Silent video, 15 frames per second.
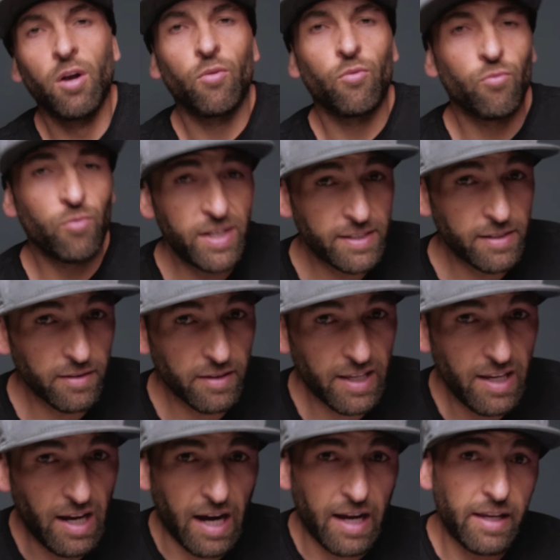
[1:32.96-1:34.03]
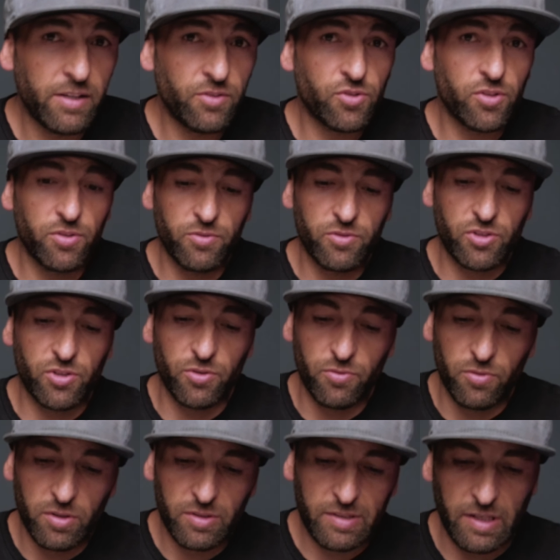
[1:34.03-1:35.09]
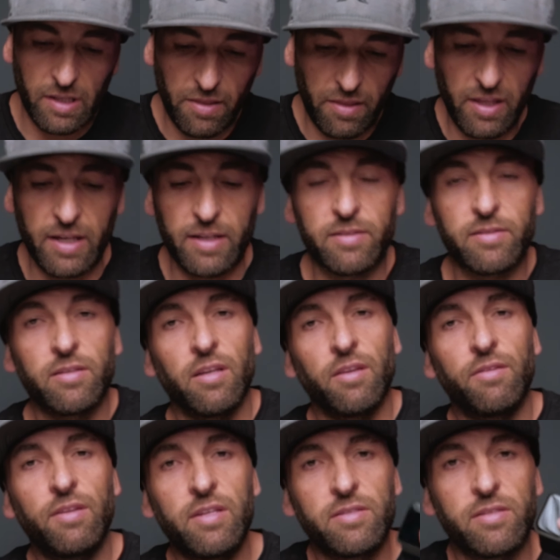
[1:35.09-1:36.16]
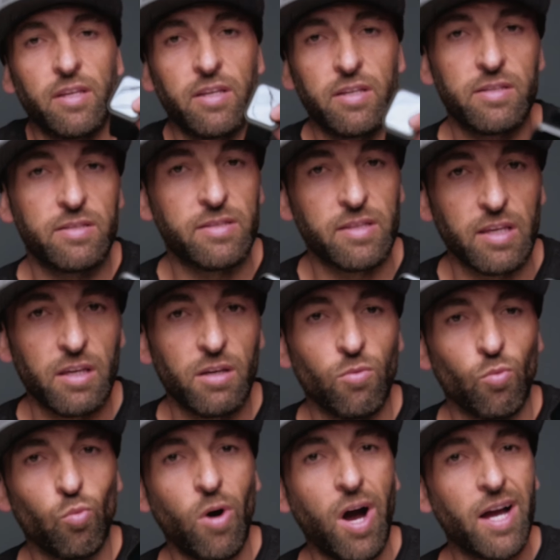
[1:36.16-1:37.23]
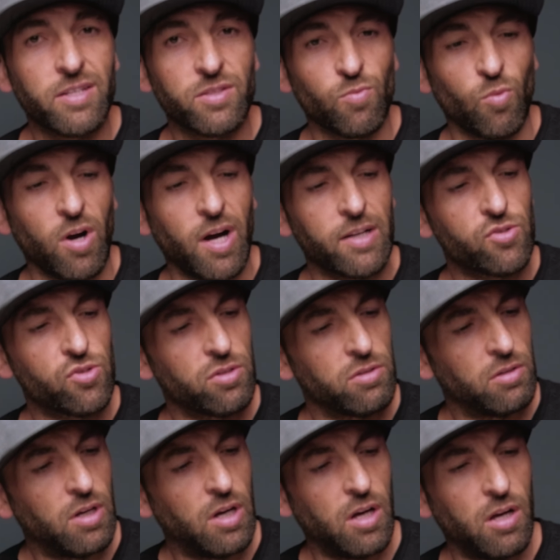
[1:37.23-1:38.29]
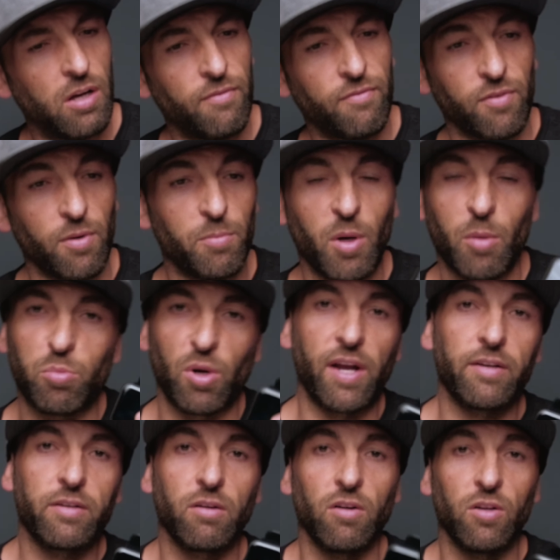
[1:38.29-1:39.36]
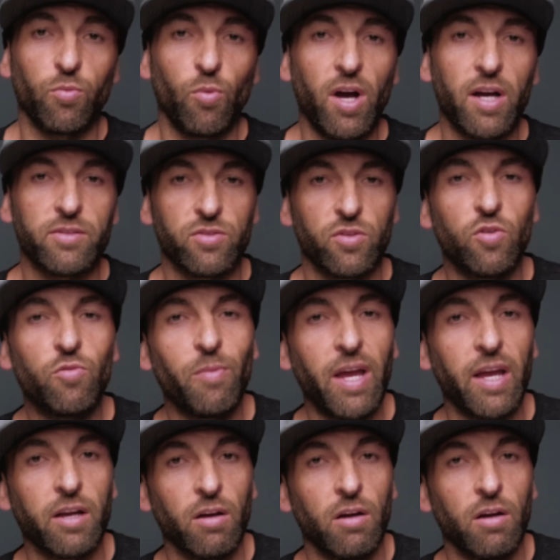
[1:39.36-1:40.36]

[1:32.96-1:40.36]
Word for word: Recently, I introduced you to this. This is the Wyze Watch uh, from a brand called Wyze, who make